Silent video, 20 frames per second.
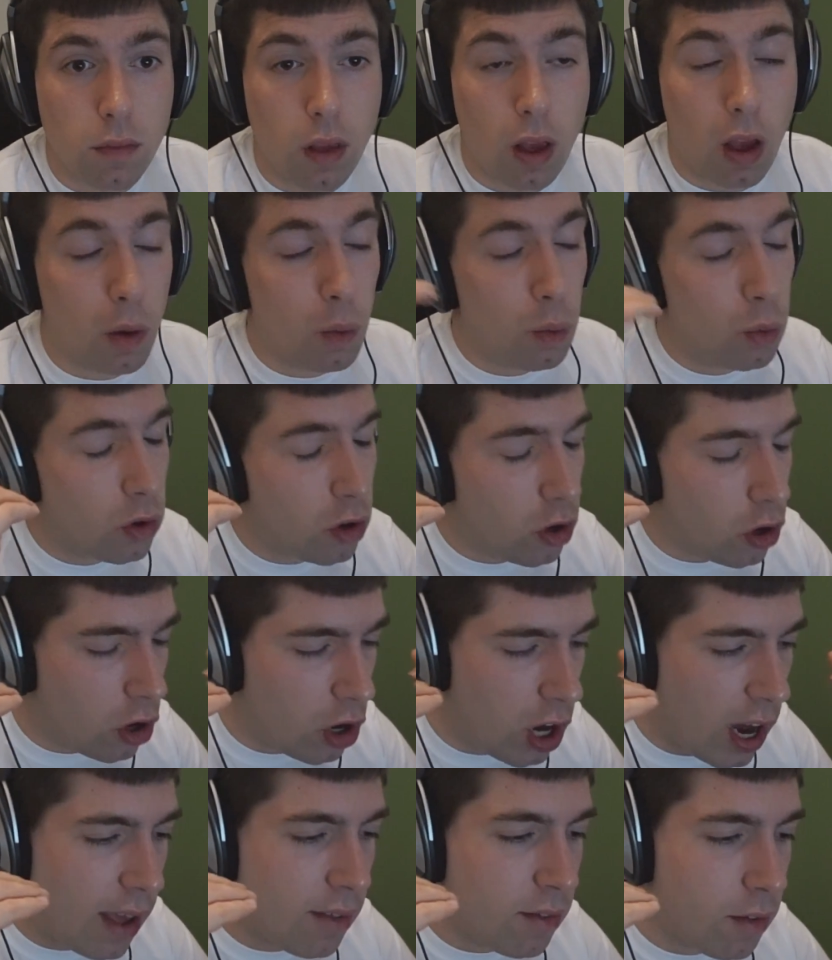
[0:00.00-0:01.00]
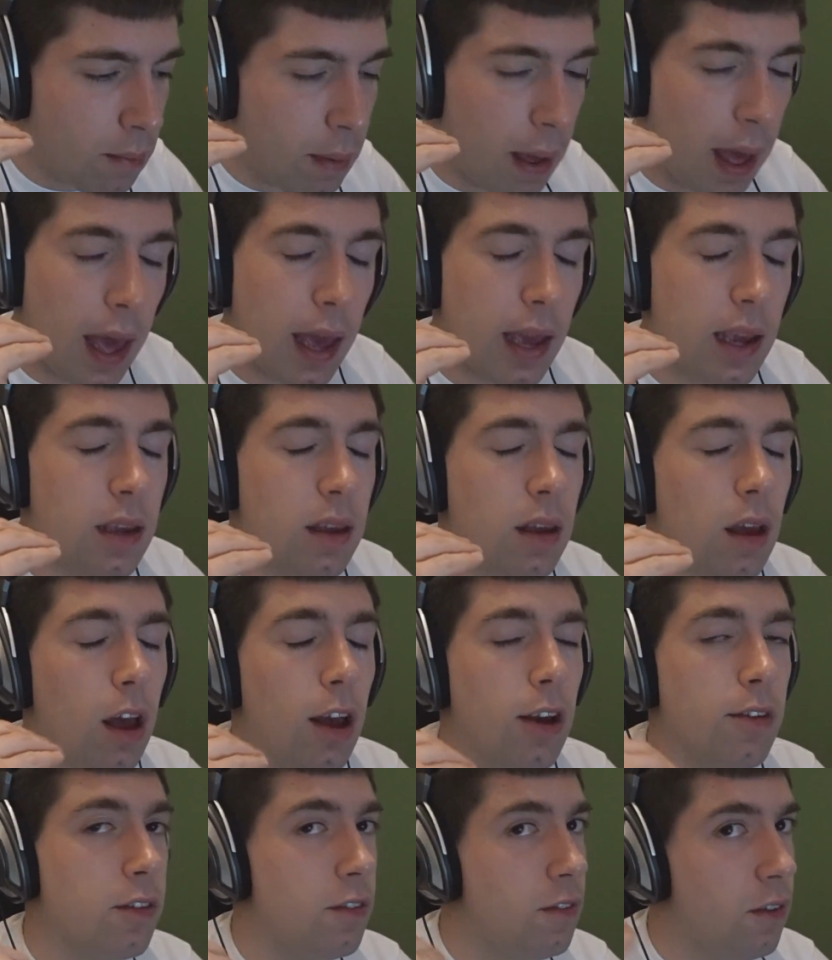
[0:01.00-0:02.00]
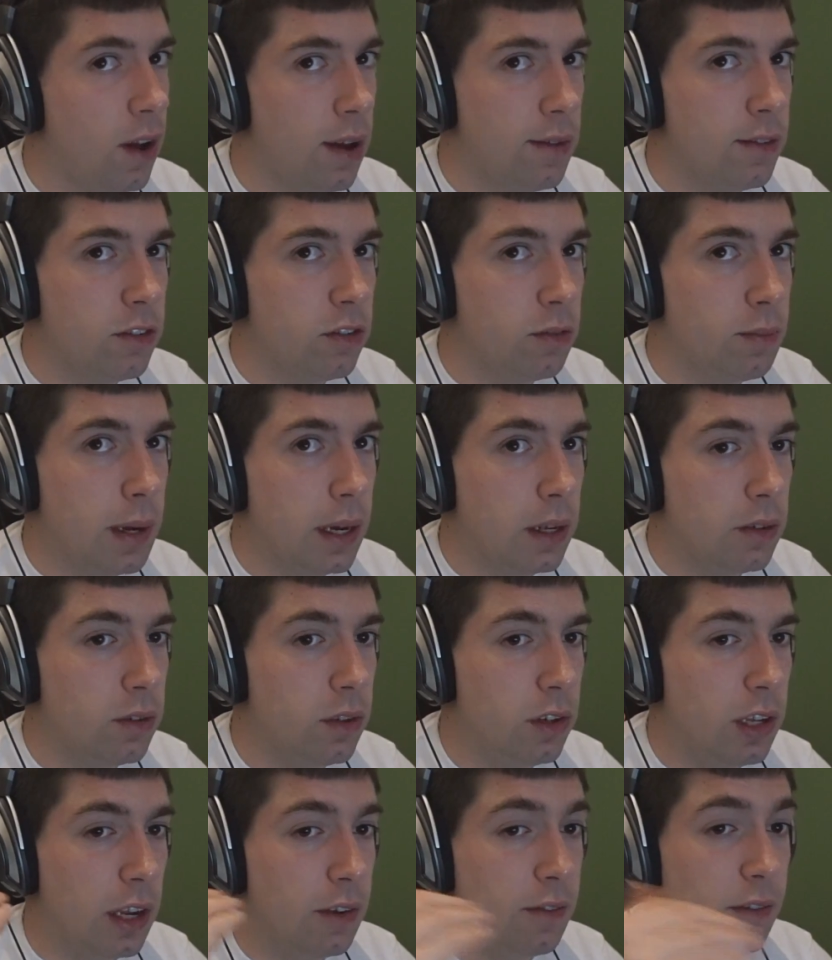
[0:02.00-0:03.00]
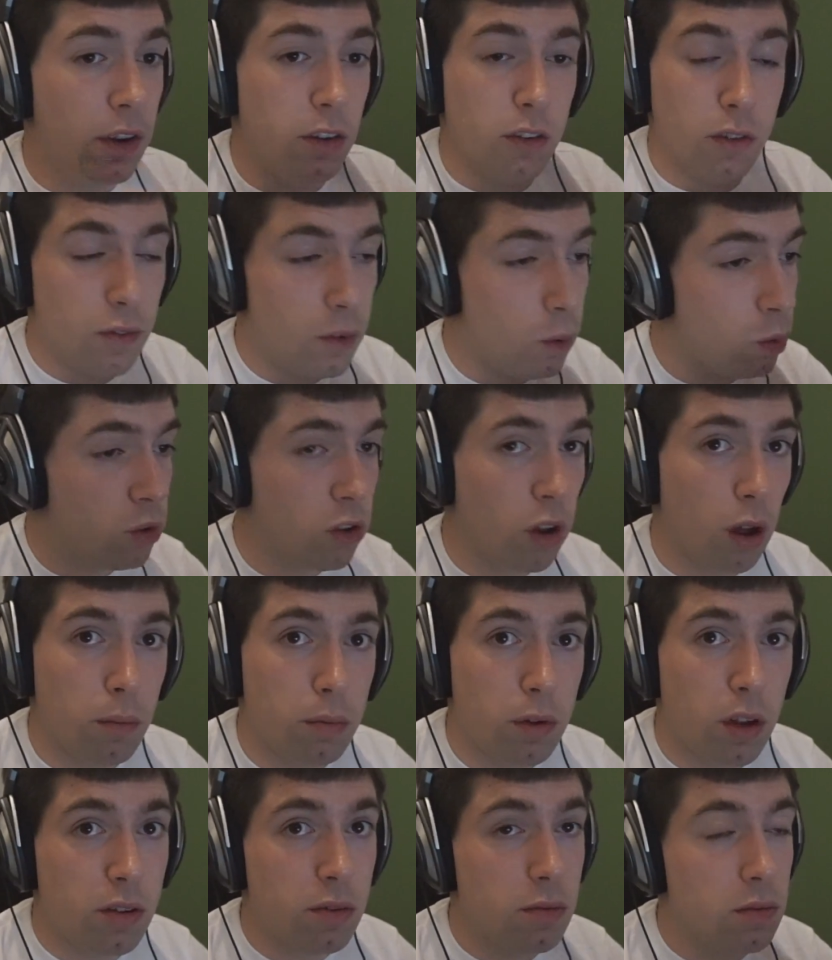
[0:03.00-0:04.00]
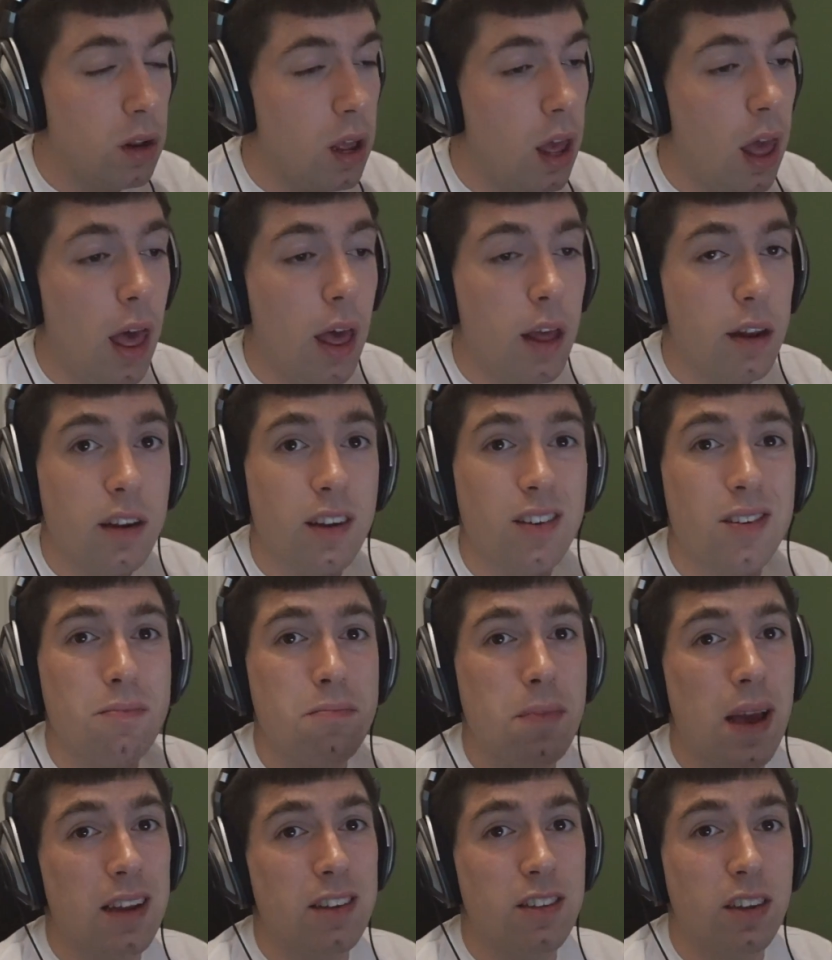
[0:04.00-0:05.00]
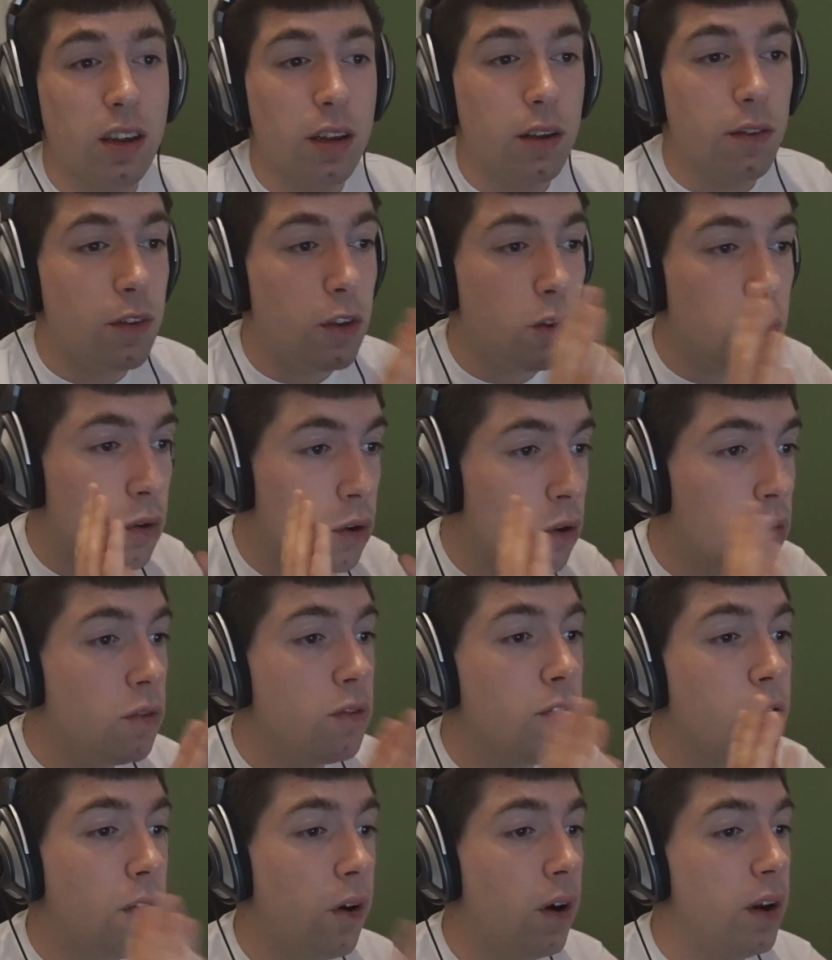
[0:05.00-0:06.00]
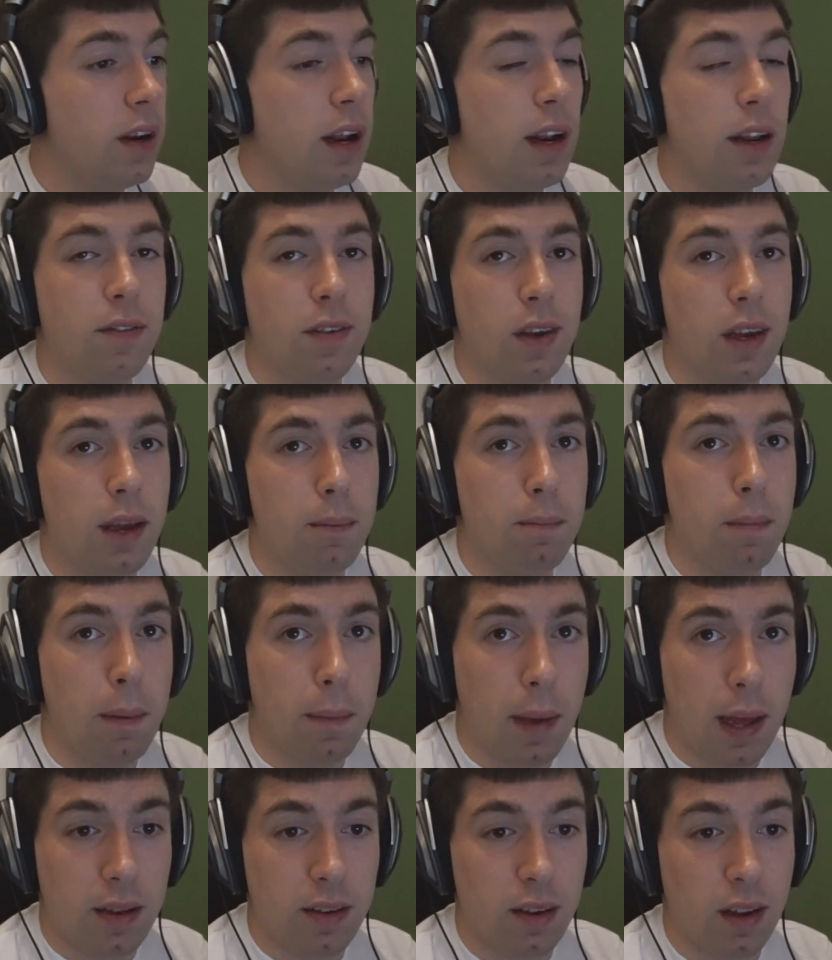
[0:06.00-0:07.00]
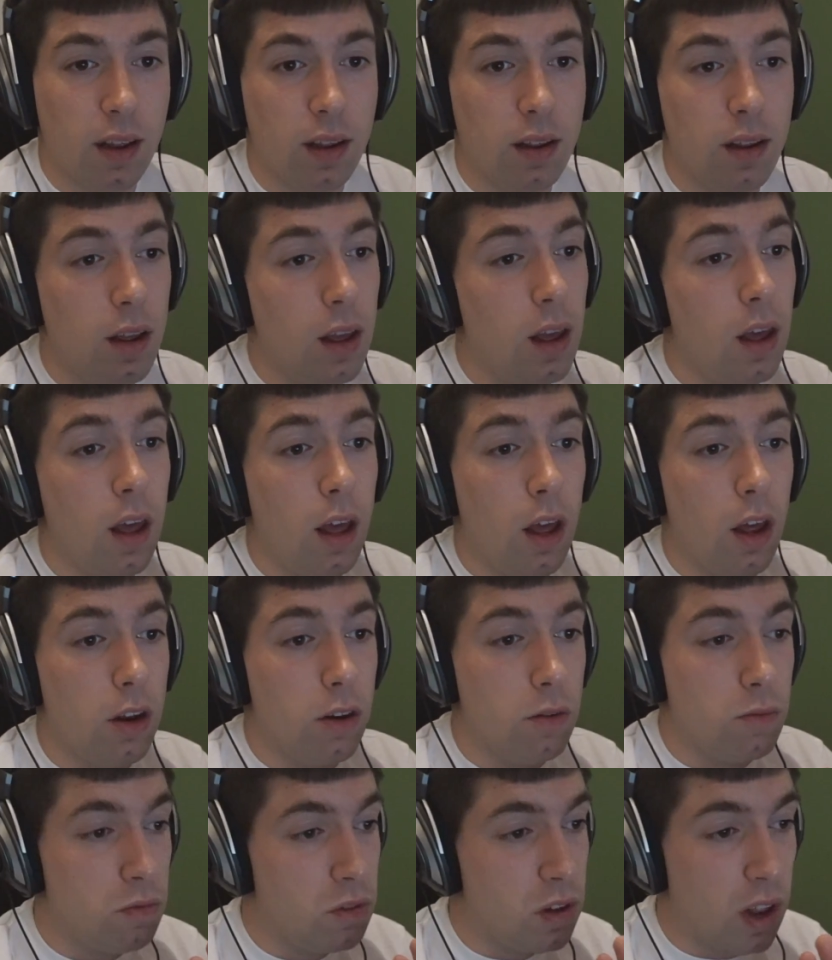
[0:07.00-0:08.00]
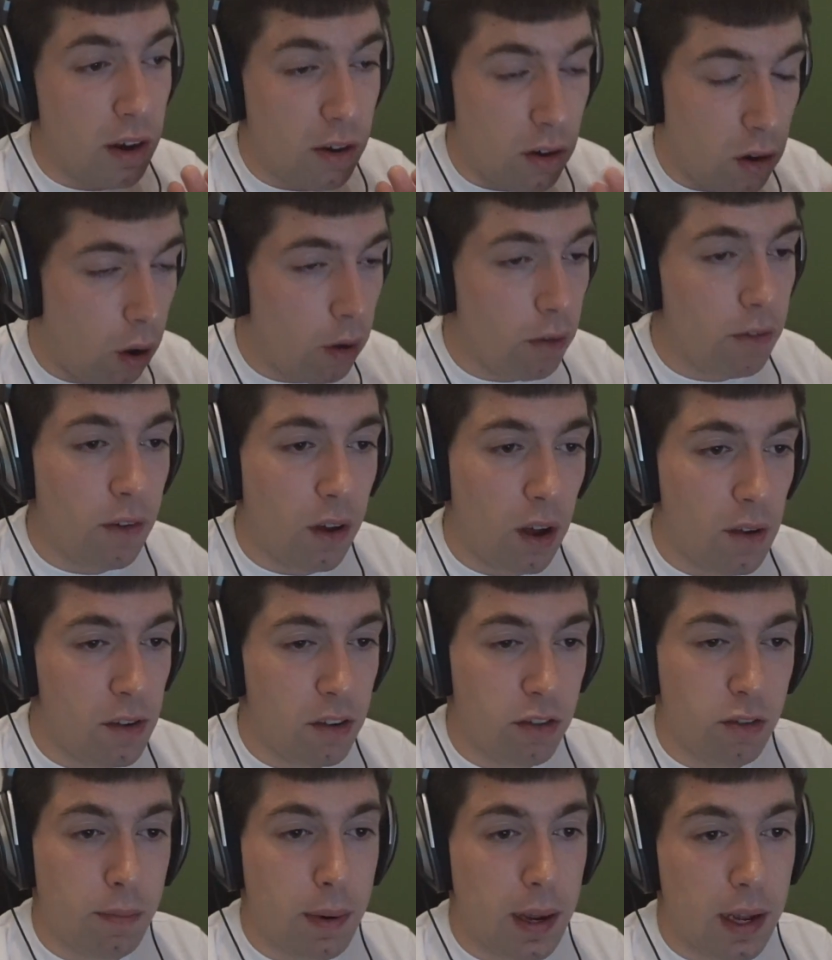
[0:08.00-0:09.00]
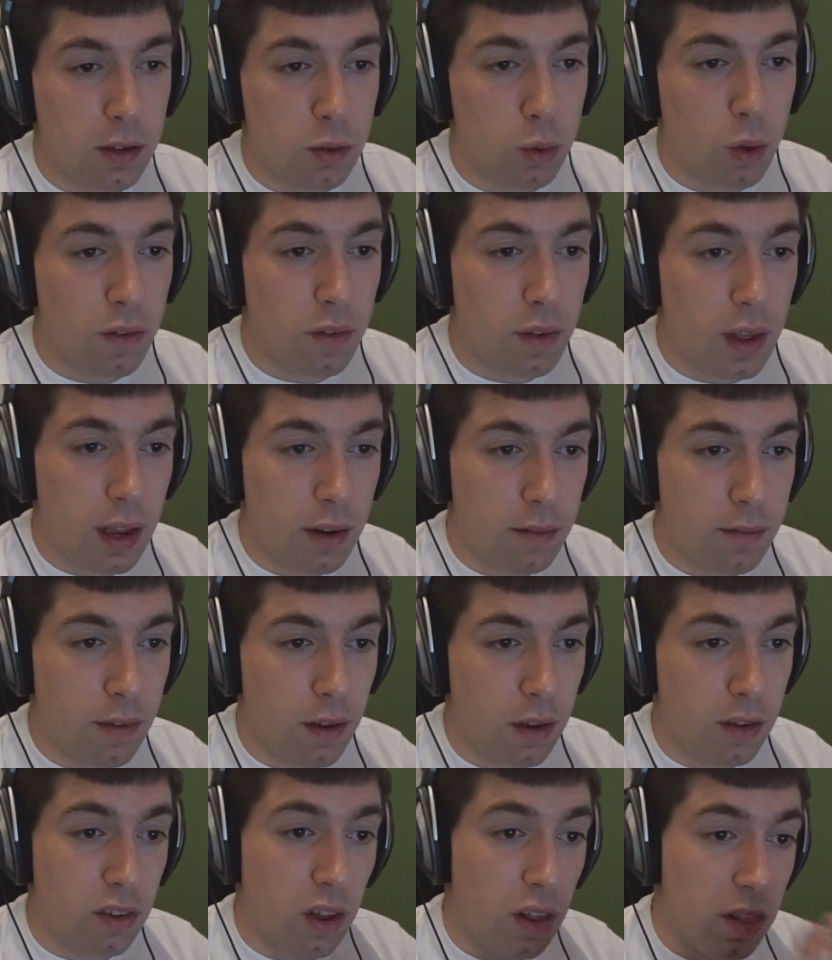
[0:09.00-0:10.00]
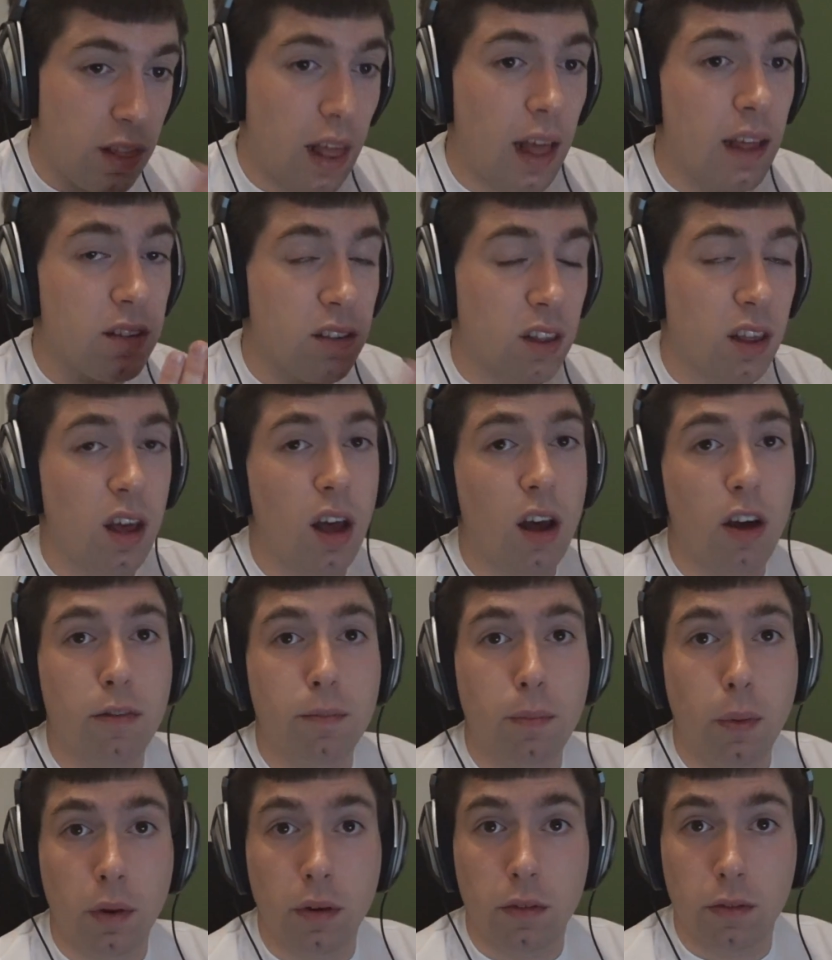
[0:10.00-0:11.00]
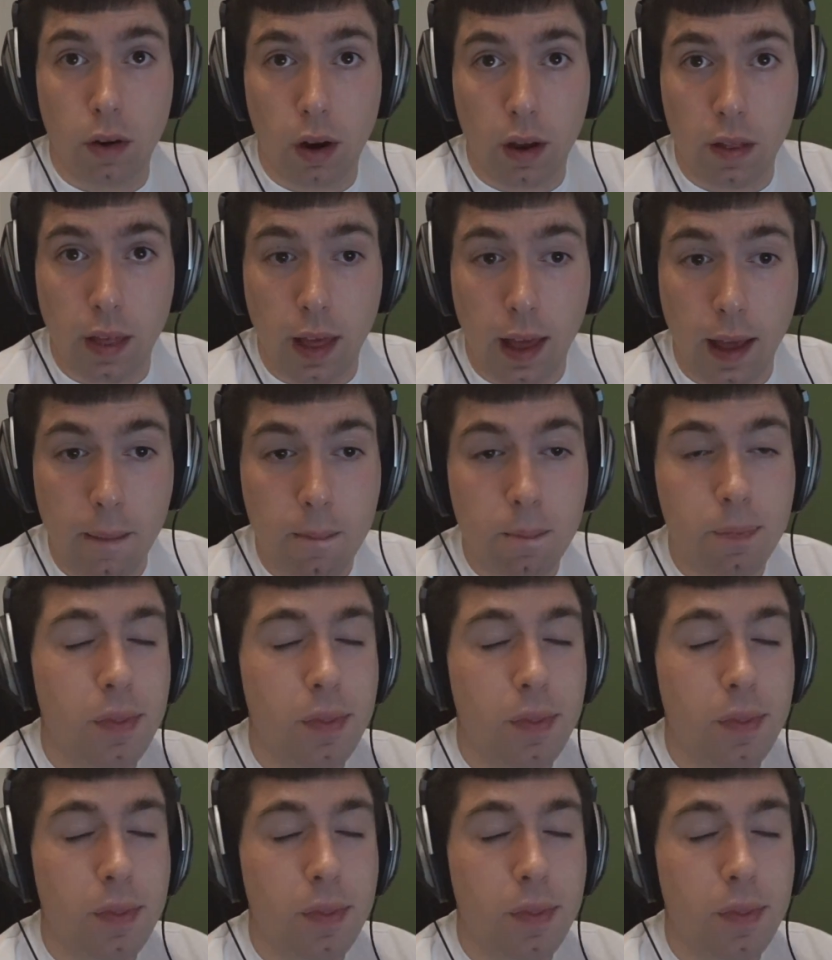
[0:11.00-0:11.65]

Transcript: I would never pay over £500 for these headphones. Full stop. Doesn't matter if you couldn't find anything better. They're not £500 worth of headphones. That's the cut-off point right there.